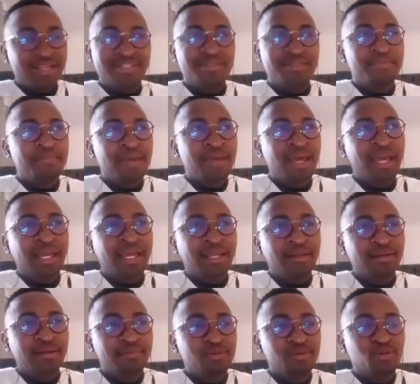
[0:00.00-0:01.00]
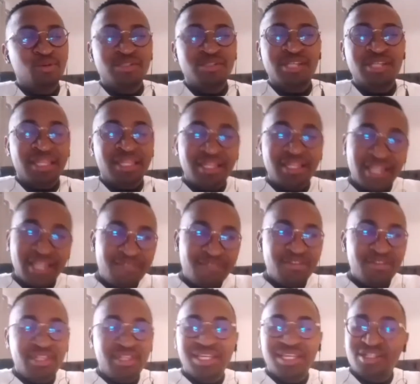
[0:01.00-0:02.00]
as a man, because I think
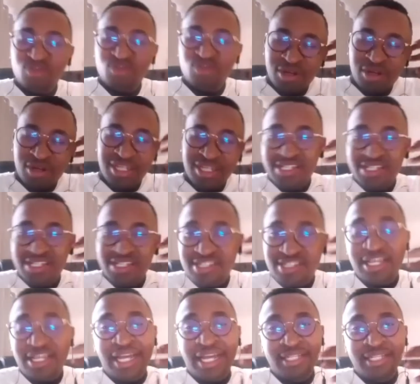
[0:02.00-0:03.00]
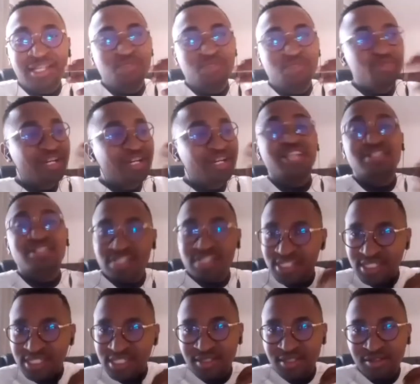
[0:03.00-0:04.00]
everything is all inside and we can't
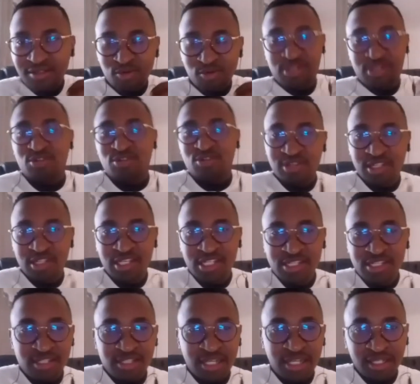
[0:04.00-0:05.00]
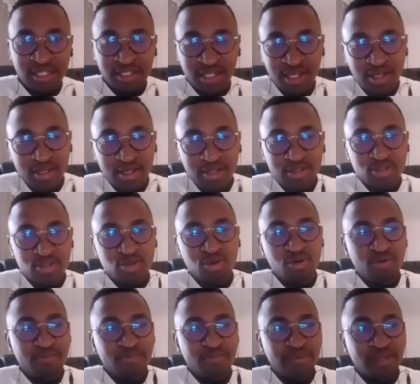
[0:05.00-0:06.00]
see what's on the inside.
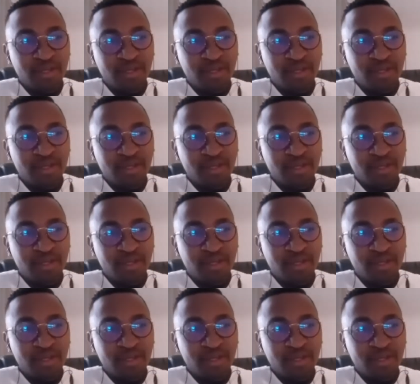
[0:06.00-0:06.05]
So